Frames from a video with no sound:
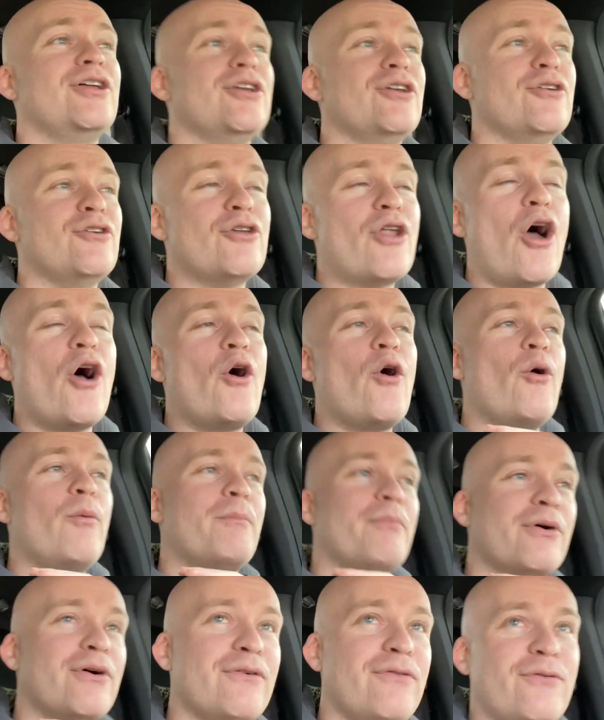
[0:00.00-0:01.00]
No
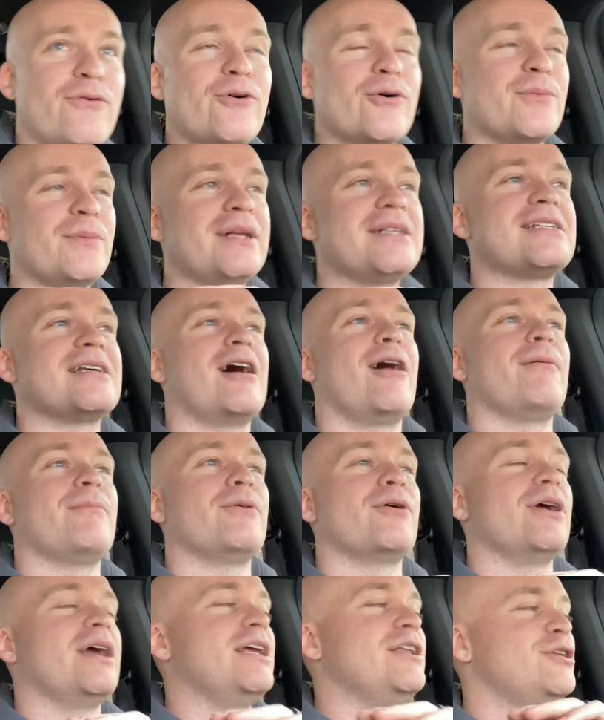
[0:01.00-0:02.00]
performance
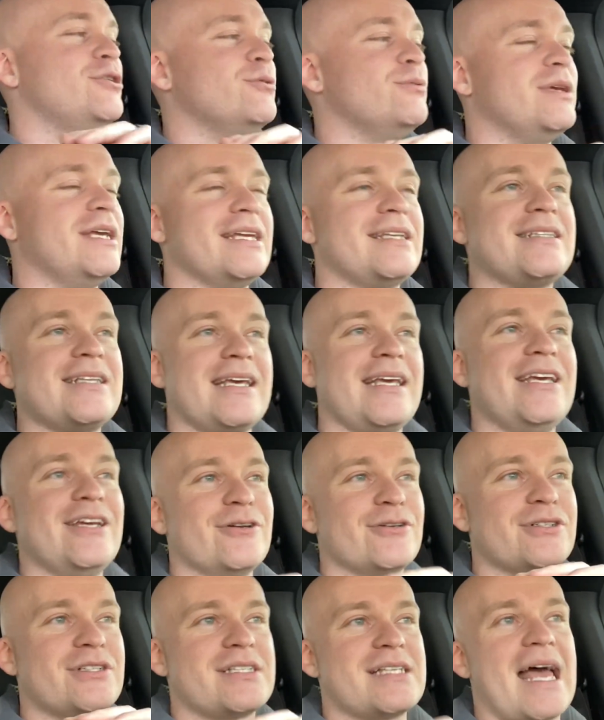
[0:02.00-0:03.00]
upgrade. You get to
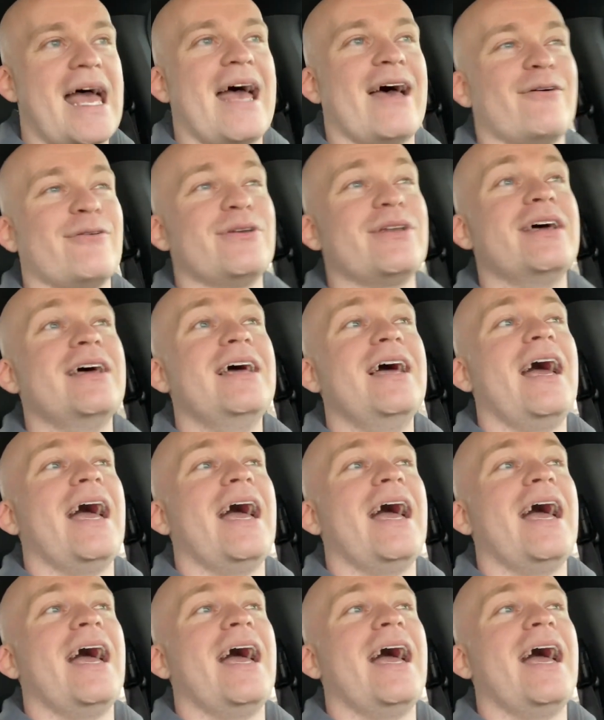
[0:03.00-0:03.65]
hear sound.